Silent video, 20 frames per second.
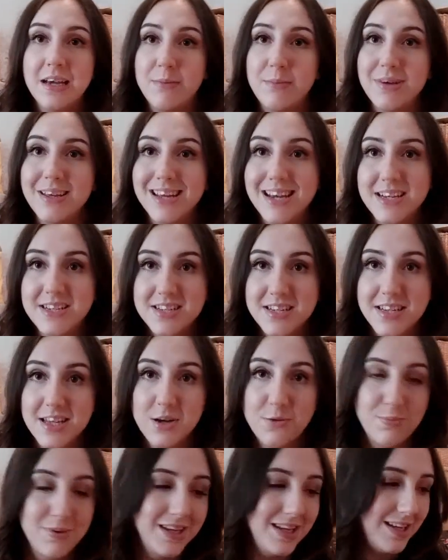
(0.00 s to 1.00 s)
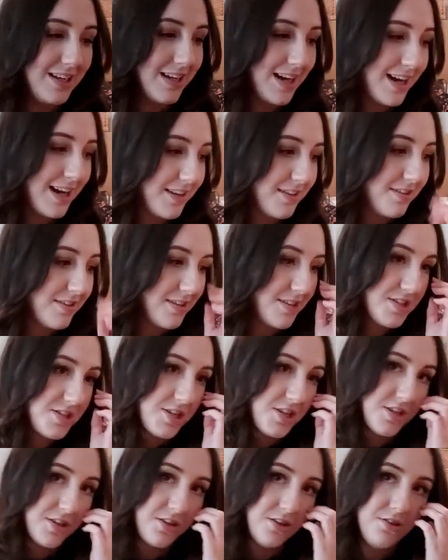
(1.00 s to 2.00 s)
But yeah, so they'll be handy
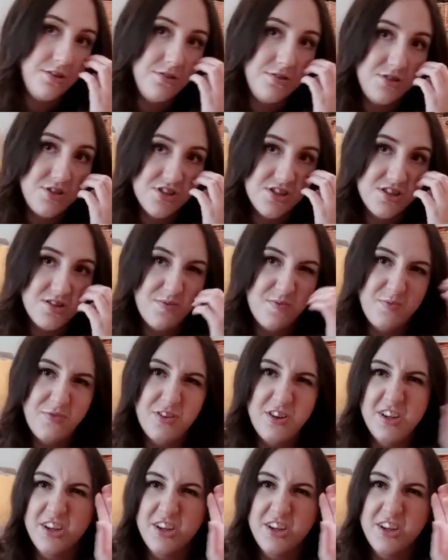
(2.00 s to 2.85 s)
to use just for,